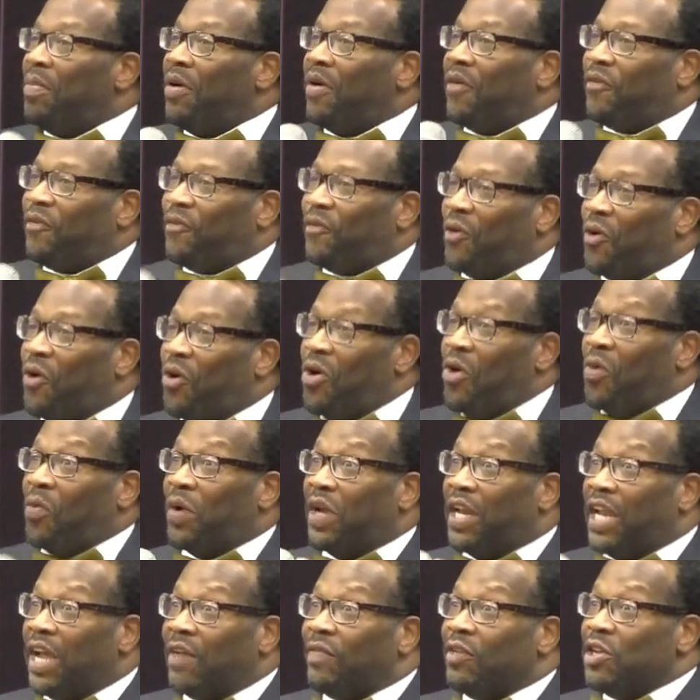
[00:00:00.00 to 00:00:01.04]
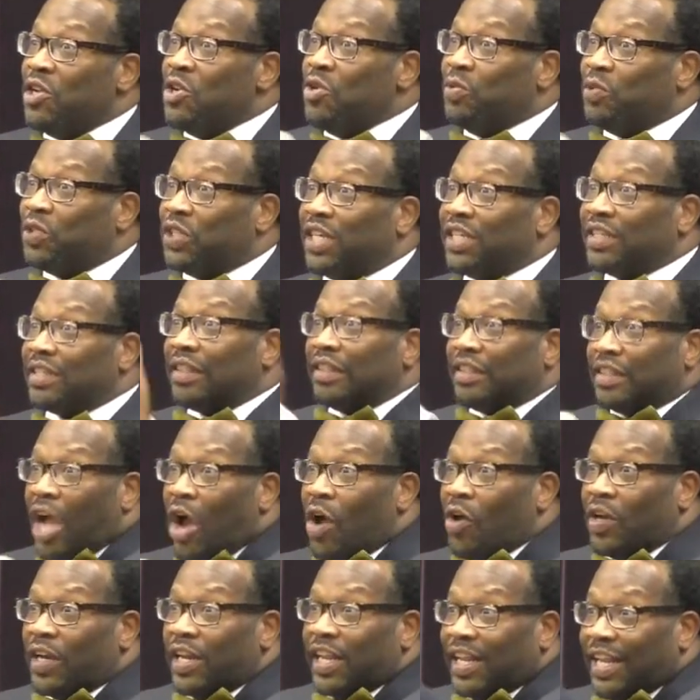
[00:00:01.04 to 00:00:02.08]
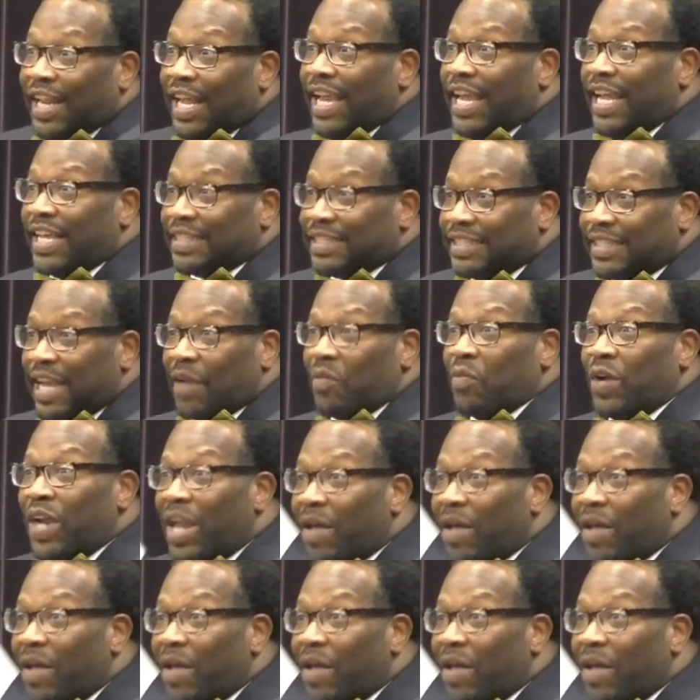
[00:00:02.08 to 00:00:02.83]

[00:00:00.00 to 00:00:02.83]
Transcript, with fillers: Before whatever you just thought in the last second,